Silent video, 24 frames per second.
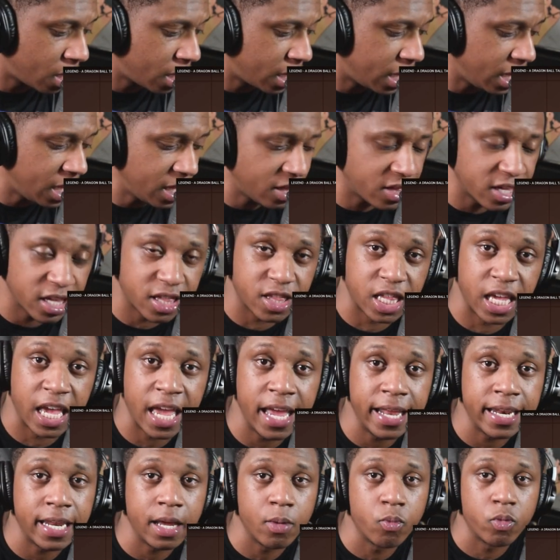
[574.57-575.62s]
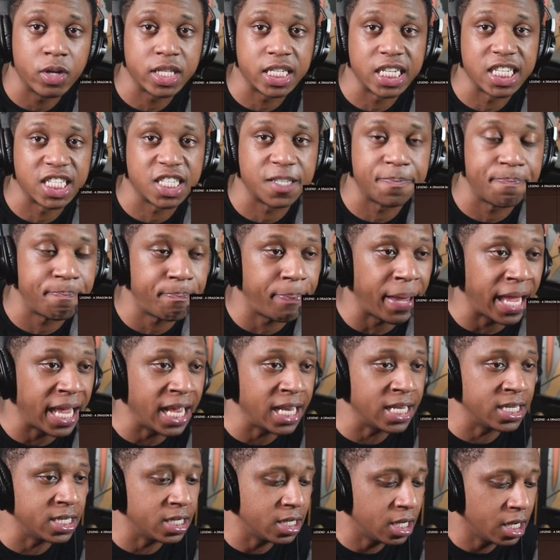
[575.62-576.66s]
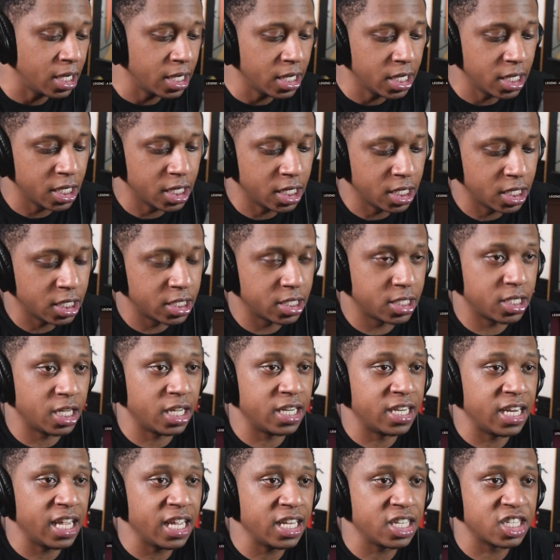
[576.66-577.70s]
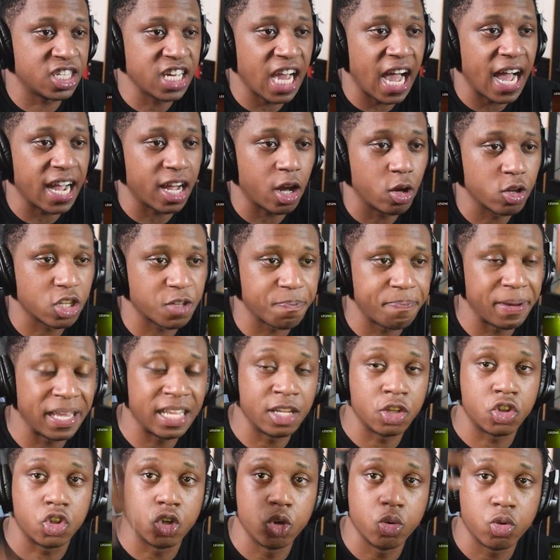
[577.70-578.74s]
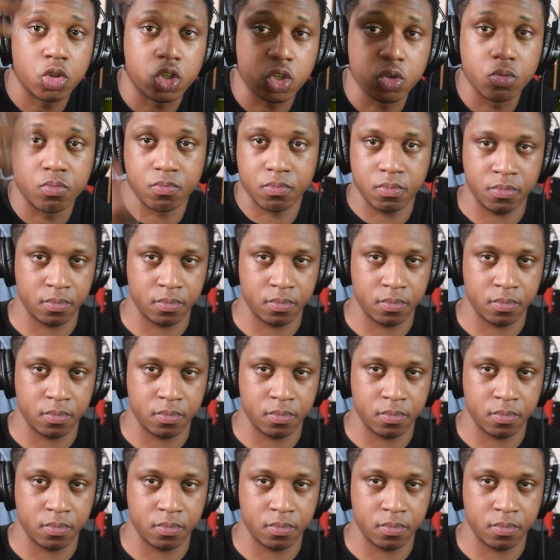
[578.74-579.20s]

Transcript: He just hit him with the spin, the Ninjago spin juice